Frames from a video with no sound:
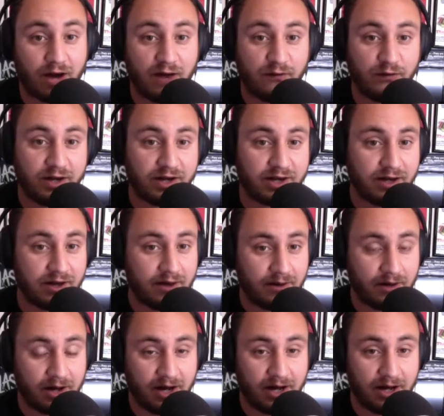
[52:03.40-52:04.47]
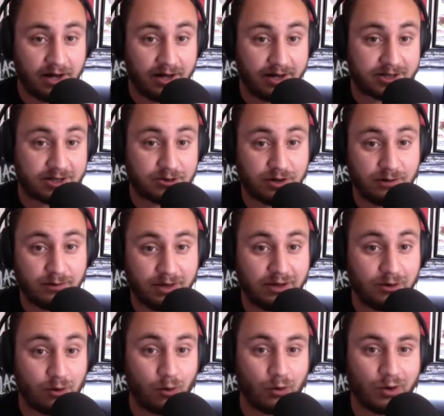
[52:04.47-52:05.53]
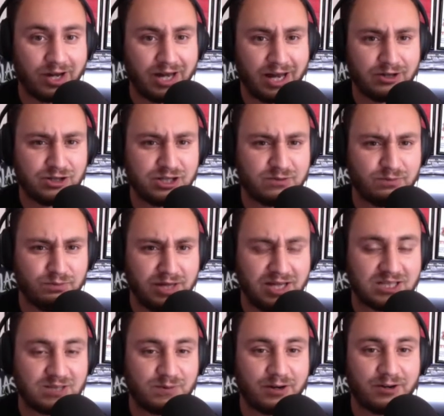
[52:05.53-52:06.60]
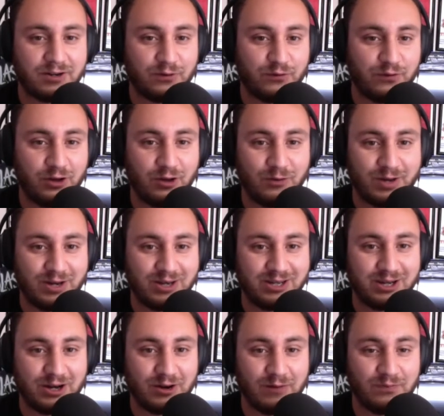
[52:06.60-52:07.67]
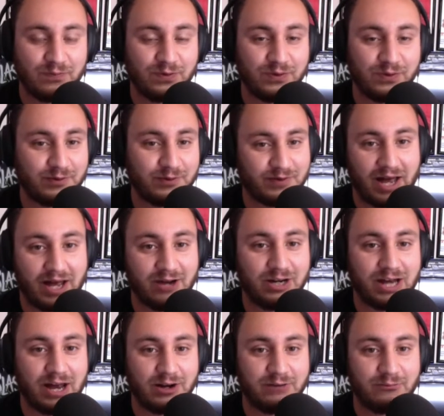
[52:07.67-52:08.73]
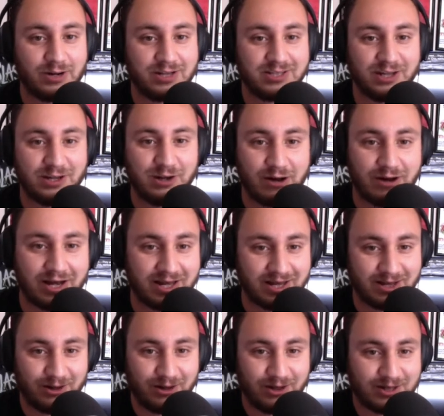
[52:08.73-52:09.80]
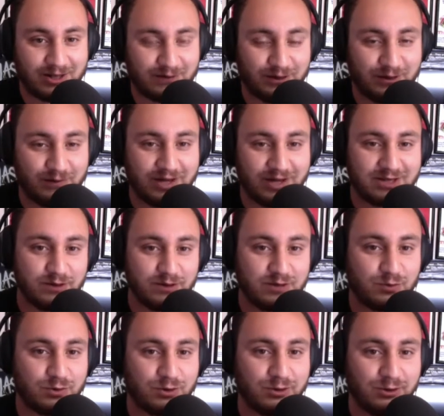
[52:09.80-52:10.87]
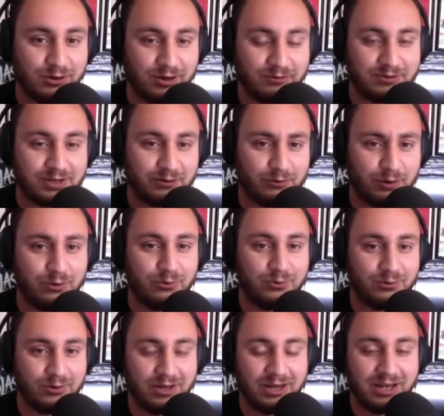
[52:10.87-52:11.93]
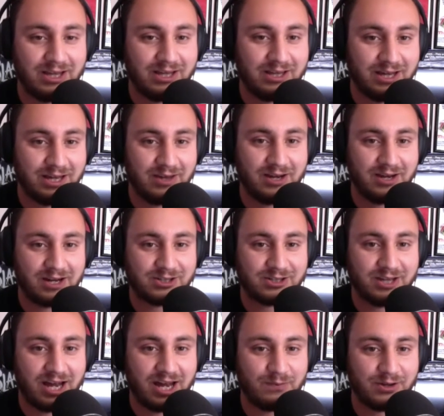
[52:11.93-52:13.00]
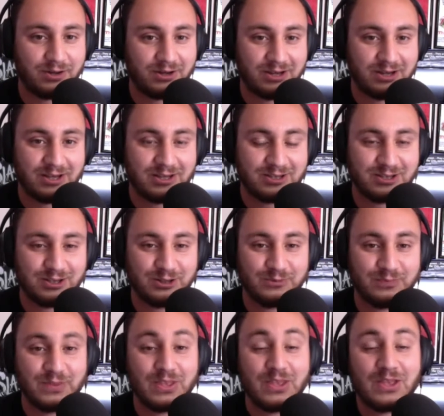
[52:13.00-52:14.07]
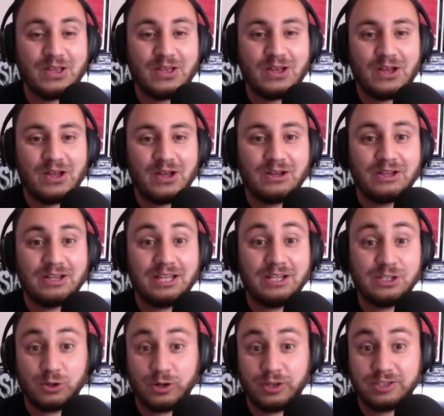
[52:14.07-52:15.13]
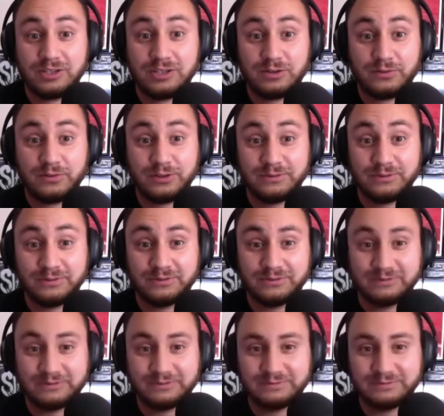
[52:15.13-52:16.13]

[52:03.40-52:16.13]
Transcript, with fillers: graphic, extremely gory, and just mean-spirited film. And, you know, I didn't want to tell you how I get killed in this film, but it's brutal. I was like, whoa, yeah, that actually happened. So enjoy this interview.